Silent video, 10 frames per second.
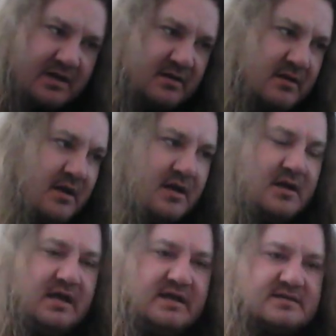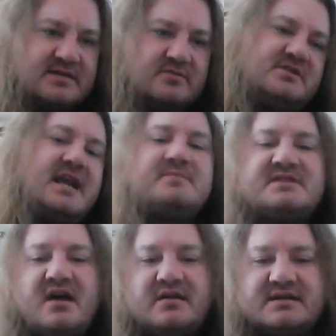And so James
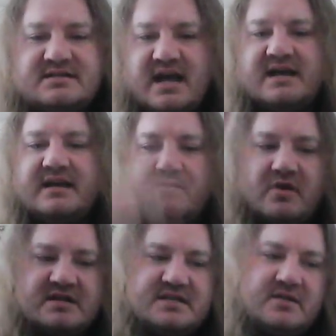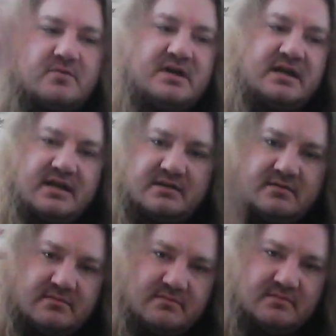is all excited and runs in the ring,
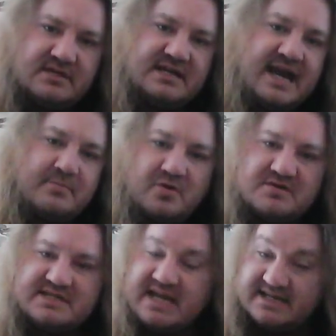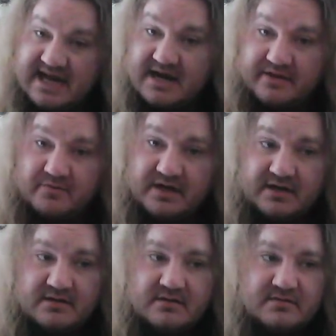and Dean Ambrose stays out of the
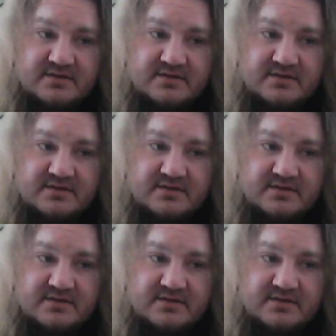ring.